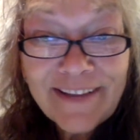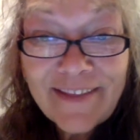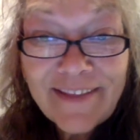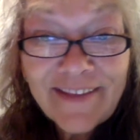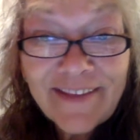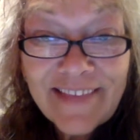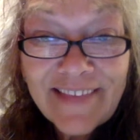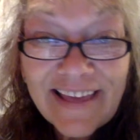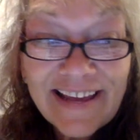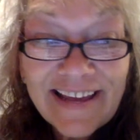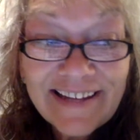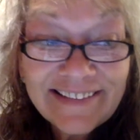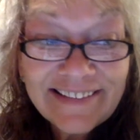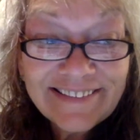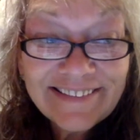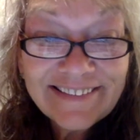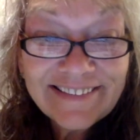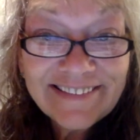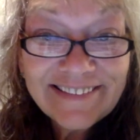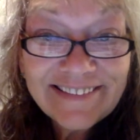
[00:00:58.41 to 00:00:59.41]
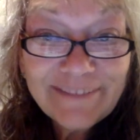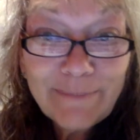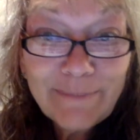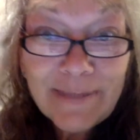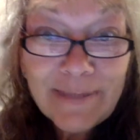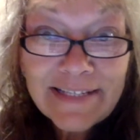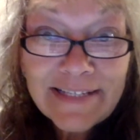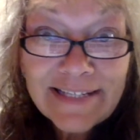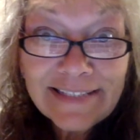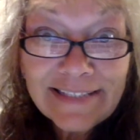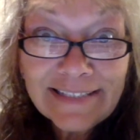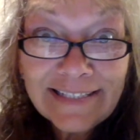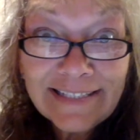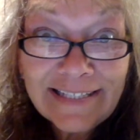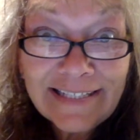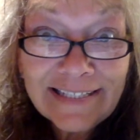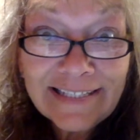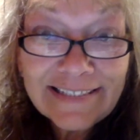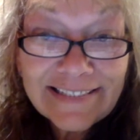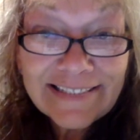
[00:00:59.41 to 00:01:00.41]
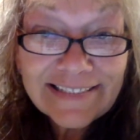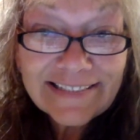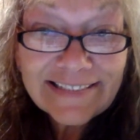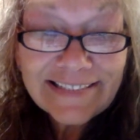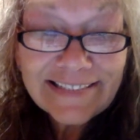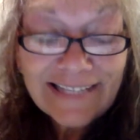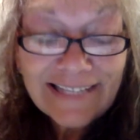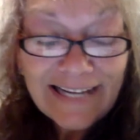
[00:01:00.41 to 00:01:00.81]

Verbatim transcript: other than my silliness